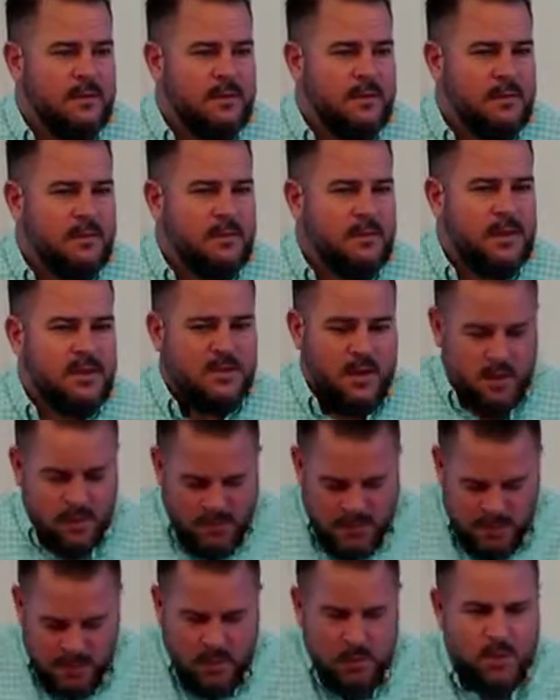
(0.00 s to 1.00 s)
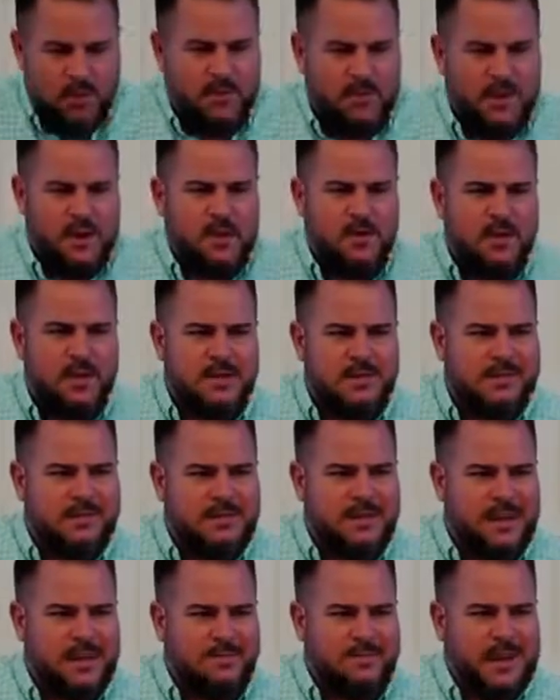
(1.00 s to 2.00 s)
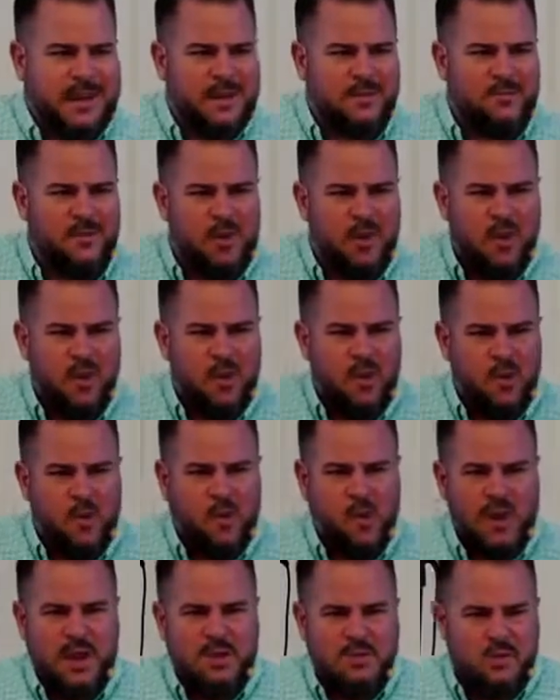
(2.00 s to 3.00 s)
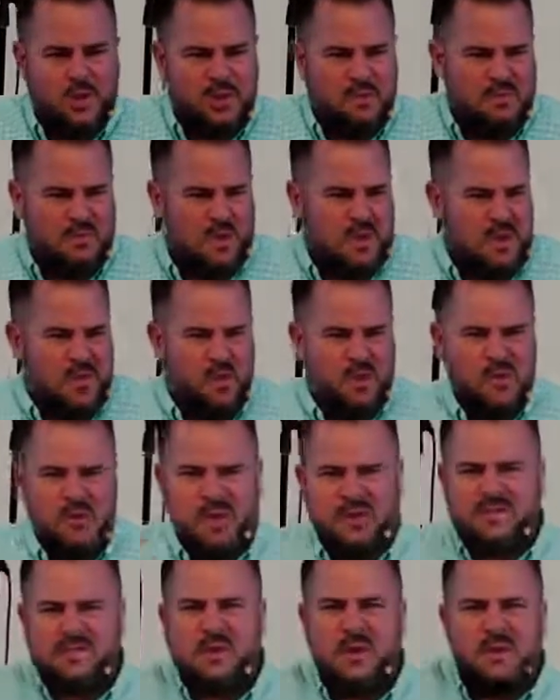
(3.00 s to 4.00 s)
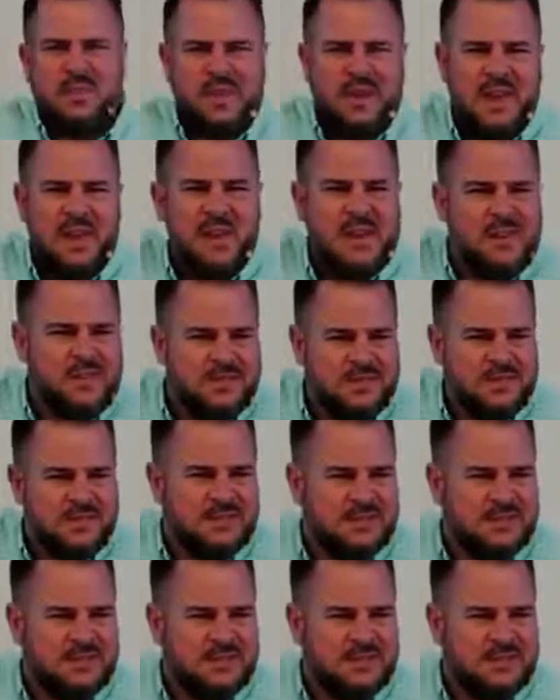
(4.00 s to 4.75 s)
And so I don't think we revere this It's like, man, we, we, we want something else.